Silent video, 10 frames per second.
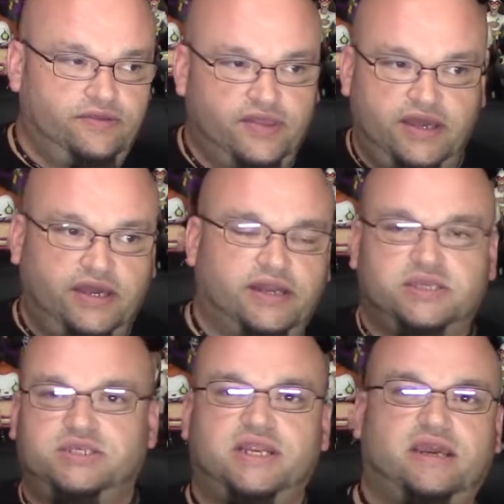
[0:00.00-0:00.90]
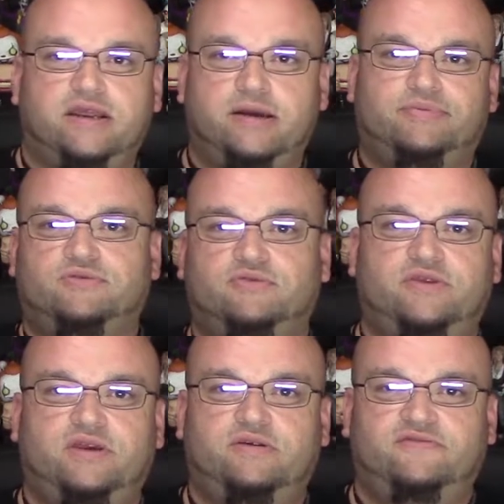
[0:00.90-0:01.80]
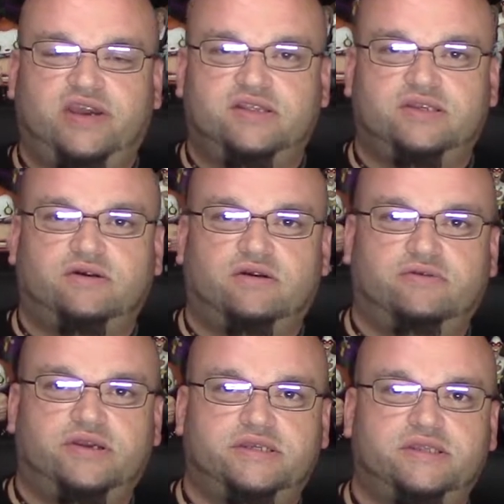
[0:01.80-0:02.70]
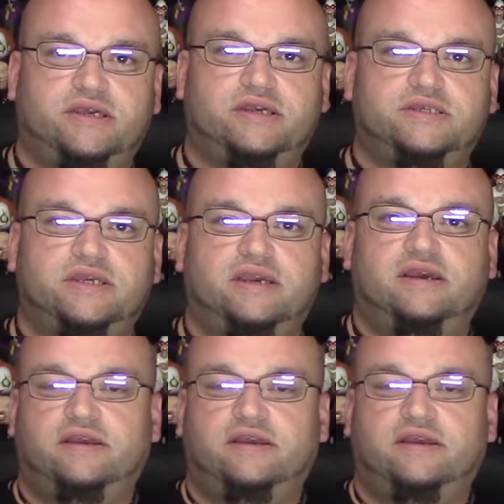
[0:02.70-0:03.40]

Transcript: They kind of snake it up through the veins and arteries and things.